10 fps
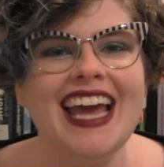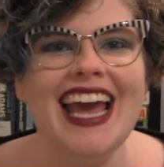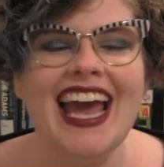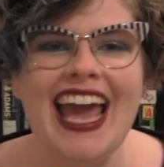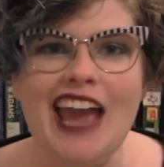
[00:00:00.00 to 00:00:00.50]

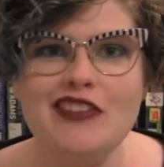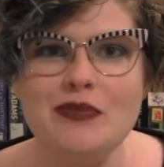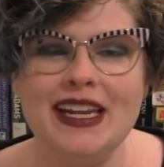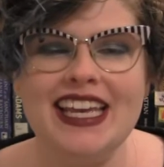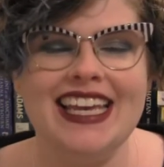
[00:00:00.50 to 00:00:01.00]
Hey
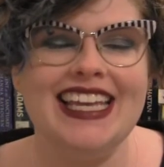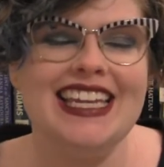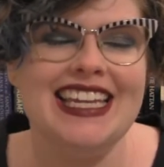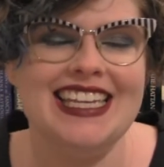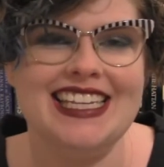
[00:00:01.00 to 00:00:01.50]
everybody,
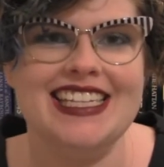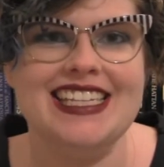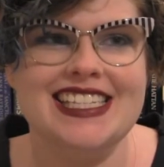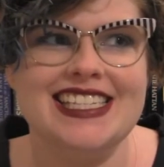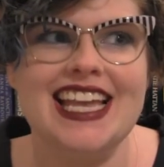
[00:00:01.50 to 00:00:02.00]
it
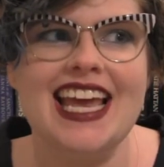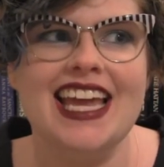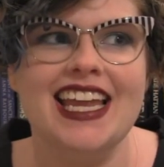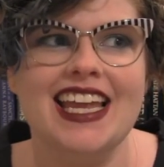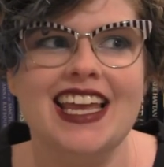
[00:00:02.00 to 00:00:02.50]
is
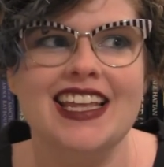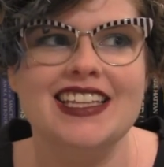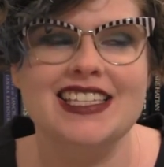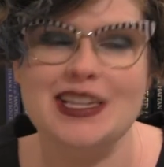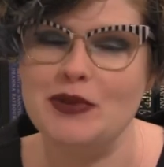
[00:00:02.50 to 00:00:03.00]

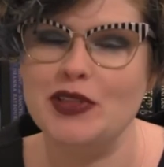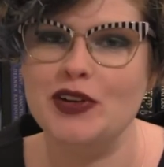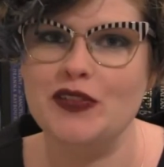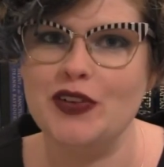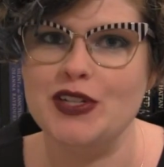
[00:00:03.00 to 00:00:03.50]
December
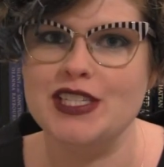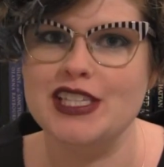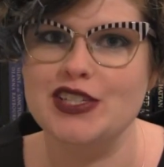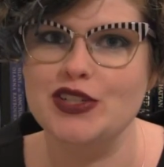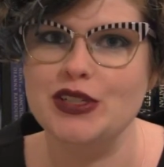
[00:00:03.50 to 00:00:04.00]
31st.
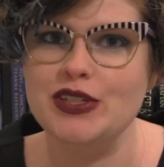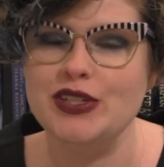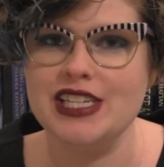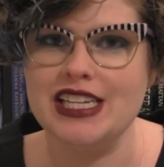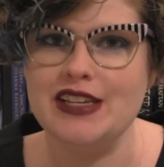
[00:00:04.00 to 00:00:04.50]
It's New
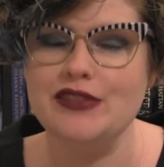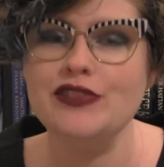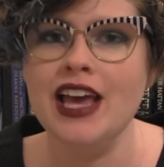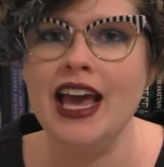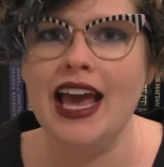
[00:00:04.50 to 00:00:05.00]
Year's Eve,
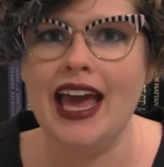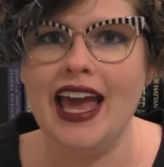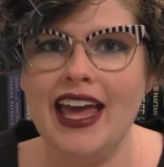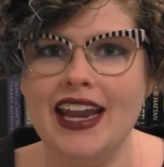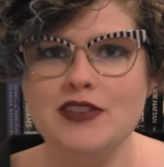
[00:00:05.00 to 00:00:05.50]

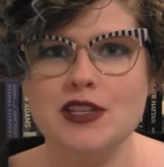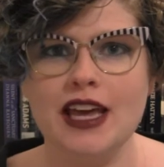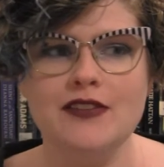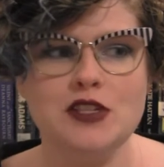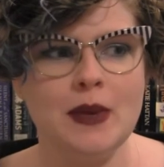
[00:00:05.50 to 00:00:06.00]
and I've
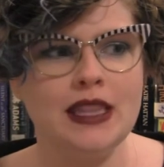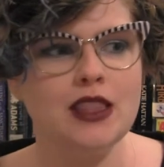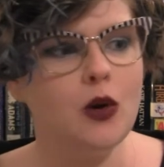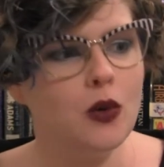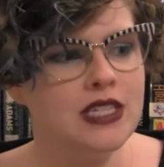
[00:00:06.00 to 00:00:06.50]
kind of spent
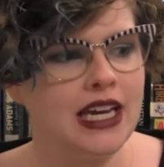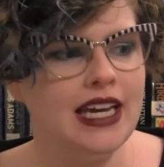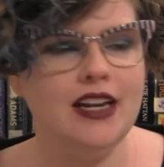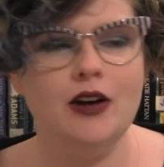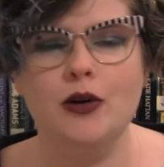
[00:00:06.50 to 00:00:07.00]
the whole
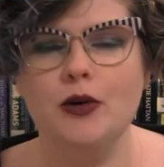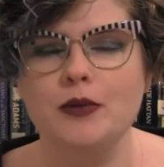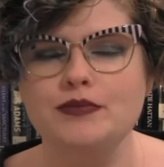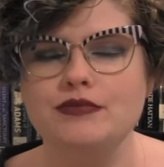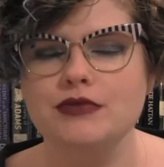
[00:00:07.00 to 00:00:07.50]
day at
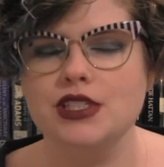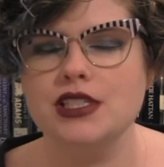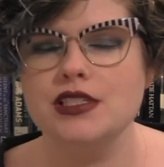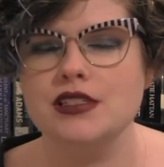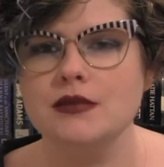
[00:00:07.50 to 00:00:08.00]
home
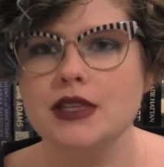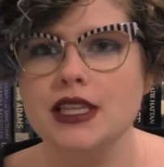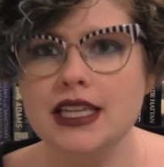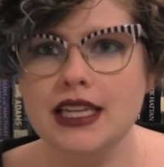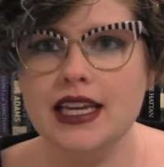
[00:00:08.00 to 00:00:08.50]
just
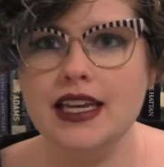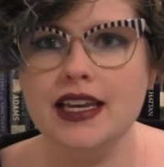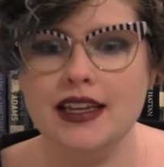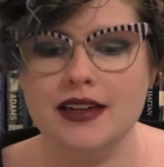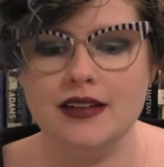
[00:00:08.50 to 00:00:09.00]

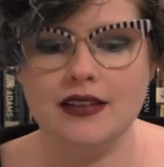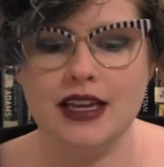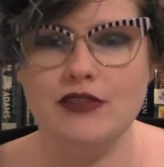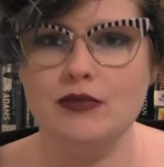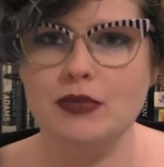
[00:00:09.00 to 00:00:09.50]
cleaning and
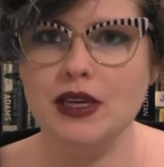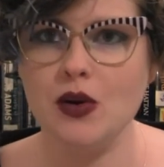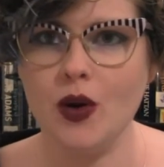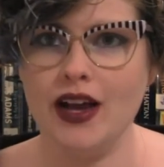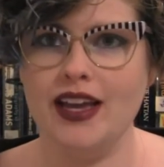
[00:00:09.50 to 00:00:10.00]
kind of being
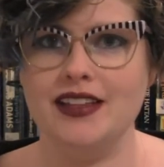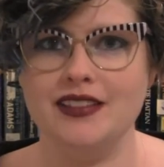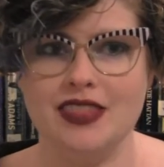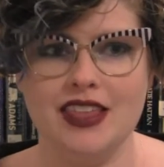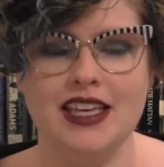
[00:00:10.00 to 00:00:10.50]
quiet
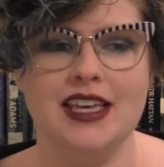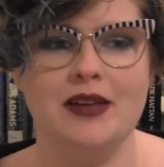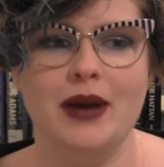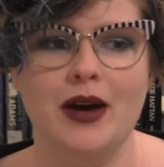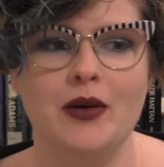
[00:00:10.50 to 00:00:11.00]
and thinking
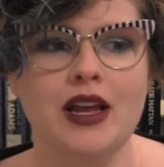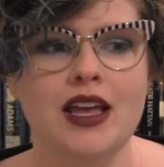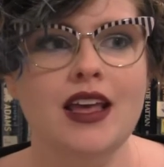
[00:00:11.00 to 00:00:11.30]
about